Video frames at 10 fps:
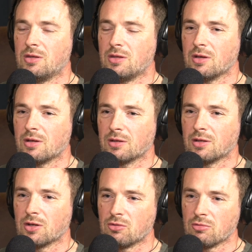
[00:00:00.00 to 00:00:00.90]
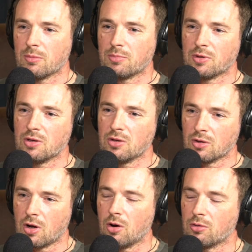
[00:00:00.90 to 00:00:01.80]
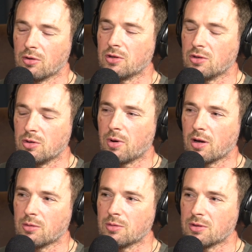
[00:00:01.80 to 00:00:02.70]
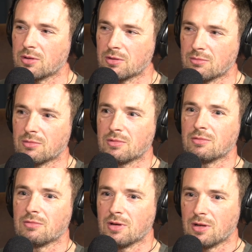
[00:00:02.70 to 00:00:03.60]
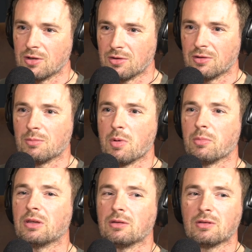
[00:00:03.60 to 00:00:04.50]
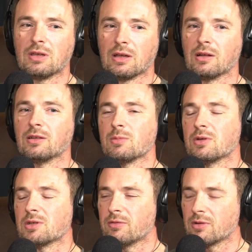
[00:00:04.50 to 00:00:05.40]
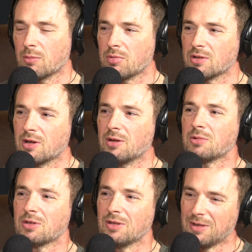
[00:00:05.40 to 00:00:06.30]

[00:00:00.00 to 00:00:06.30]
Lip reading: the grip that you could hold on the new bike was really good. I remember giggling to myself a couple of times.